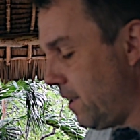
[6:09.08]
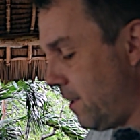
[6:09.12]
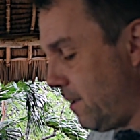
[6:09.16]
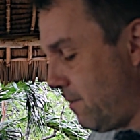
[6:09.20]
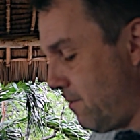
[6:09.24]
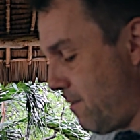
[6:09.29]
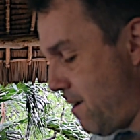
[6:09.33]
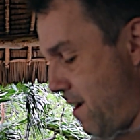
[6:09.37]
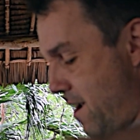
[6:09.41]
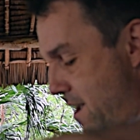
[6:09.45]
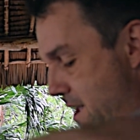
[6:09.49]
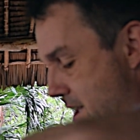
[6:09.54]

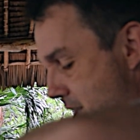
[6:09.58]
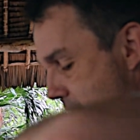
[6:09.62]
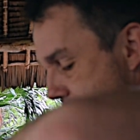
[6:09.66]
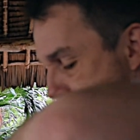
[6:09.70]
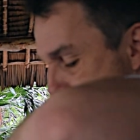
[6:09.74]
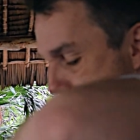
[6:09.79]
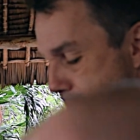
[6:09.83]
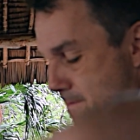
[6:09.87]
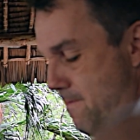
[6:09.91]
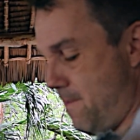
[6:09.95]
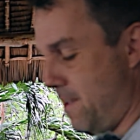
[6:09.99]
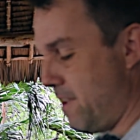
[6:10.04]
Right.
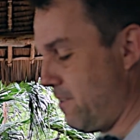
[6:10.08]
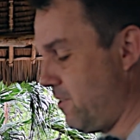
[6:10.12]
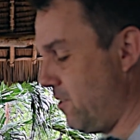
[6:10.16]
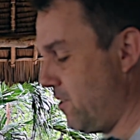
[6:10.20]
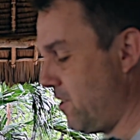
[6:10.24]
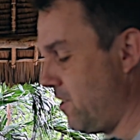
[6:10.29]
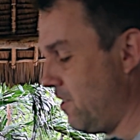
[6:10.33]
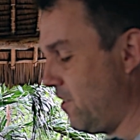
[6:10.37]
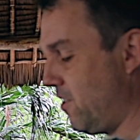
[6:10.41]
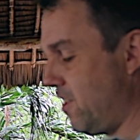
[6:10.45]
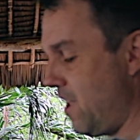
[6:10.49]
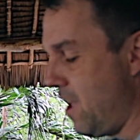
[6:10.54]
As you
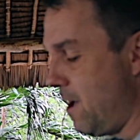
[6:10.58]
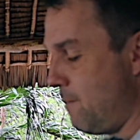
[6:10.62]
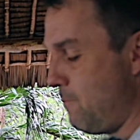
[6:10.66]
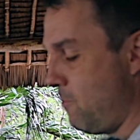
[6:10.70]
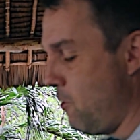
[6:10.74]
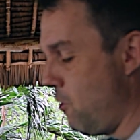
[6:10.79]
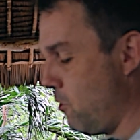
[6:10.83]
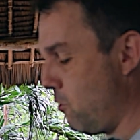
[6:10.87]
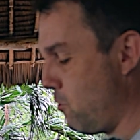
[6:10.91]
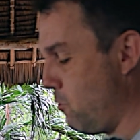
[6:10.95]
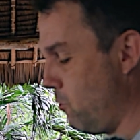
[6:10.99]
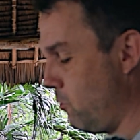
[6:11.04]
can see, I'm
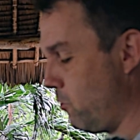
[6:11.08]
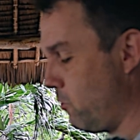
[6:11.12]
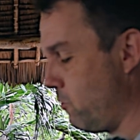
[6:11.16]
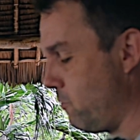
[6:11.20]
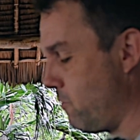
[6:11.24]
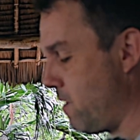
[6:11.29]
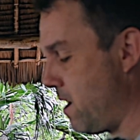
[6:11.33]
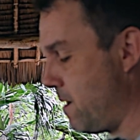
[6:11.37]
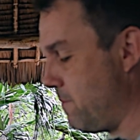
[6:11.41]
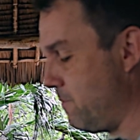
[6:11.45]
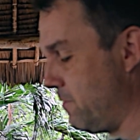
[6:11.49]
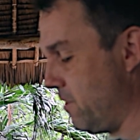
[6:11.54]
not Gordon
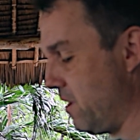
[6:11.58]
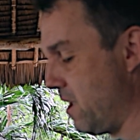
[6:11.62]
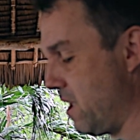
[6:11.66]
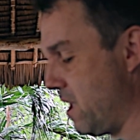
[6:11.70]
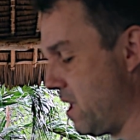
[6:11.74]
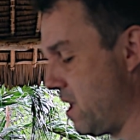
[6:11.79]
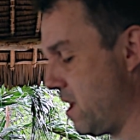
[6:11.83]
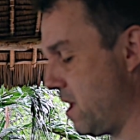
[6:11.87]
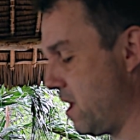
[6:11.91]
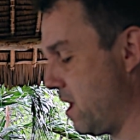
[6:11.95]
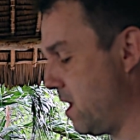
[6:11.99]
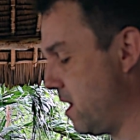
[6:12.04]
Ramsay.
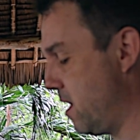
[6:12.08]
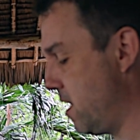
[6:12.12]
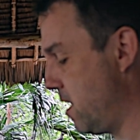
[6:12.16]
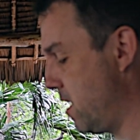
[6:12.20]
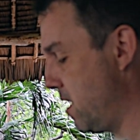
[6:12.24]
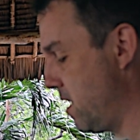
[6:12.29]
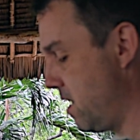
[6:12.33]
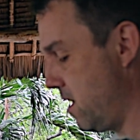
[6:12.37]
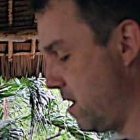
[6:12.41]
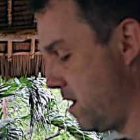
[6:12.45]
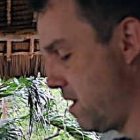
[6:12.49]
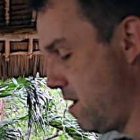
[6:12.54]

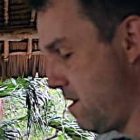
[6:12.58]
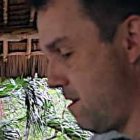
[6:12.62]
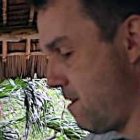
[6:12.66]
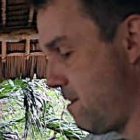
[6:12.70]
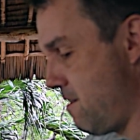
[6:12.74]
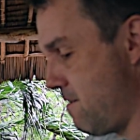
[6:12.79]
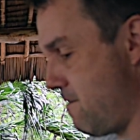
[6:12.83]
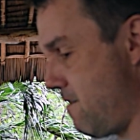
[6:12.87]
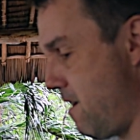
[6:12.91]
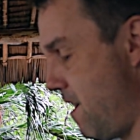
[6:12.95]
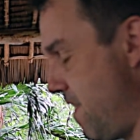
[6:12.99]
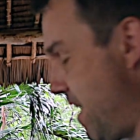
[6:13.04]

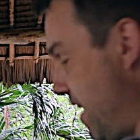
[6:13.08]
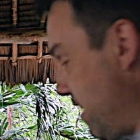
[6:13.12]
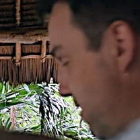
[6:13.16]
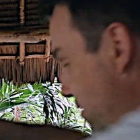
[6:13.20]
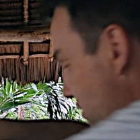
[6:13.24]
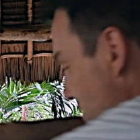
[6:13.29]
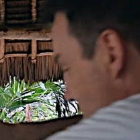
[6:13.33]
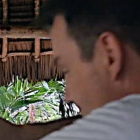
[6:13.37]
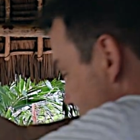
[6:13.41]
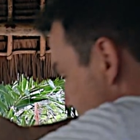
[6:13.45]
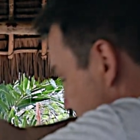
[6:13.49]
Right, that's not going to